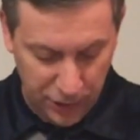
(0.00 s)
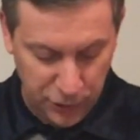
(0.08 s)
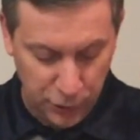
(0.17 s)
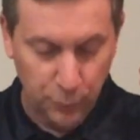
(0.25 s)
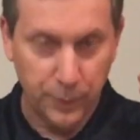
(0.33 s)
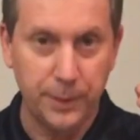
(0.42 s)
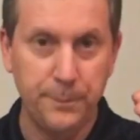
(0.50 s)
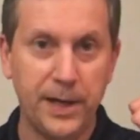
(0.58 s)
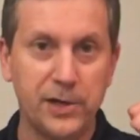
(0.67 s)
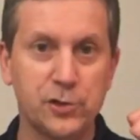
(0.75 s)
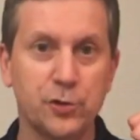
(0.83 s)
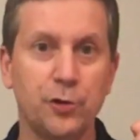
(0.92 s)
You want to
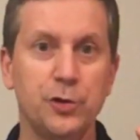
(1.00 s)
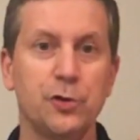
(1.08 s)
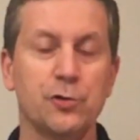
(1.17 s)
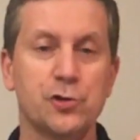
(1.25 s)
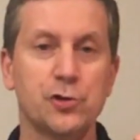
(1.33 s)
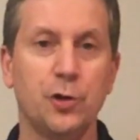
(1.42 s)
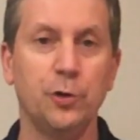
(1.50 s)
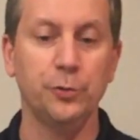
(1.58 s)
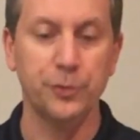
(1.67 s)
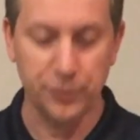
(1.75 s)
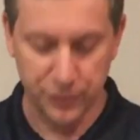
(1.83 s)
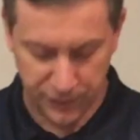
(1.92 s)
make sure your
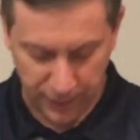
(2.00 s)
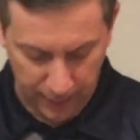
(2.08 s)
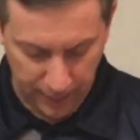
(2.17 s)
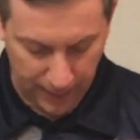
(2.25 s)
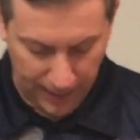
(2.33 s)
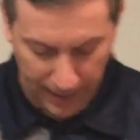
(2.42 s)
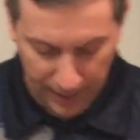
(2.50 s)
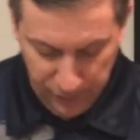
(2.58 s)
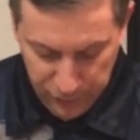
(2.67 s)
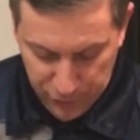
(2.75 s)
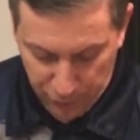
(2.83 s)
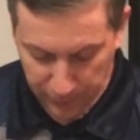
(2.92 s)
shoulders
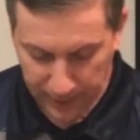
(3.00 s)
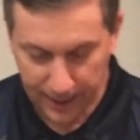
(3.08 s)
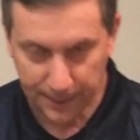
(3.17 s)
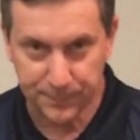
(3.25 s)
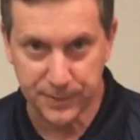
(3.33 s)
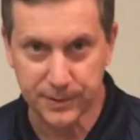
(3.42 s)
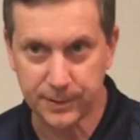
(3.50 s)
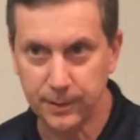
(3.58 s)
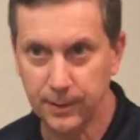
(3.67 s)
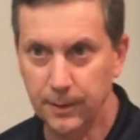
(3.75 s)
and your hips